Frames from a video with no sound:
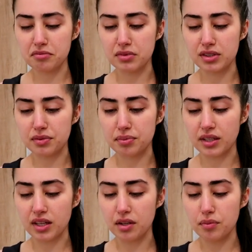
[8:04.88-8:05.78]
My
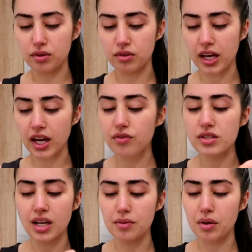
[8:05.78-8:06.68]
spaghetti bolognese. Every
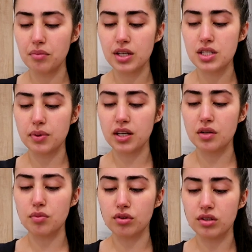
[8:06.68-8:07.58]
time I make
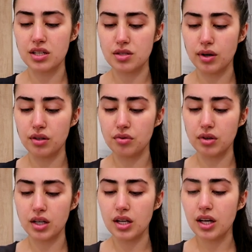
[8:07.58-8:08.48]
spaghetti bolognese, by the
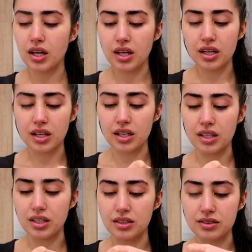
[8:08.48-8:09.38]
way,
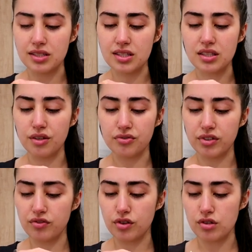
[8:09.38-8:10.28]
it, it's a
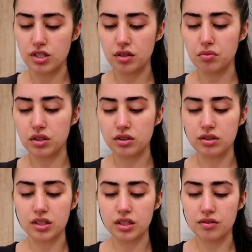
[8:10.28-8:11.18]
different version
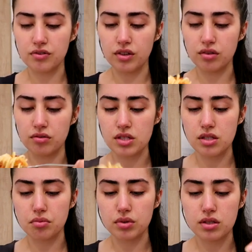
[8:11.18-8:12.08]
because I never follow a
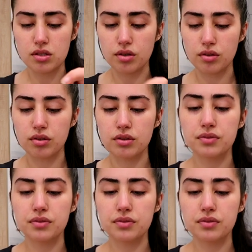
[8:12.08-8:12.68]
recipe, so.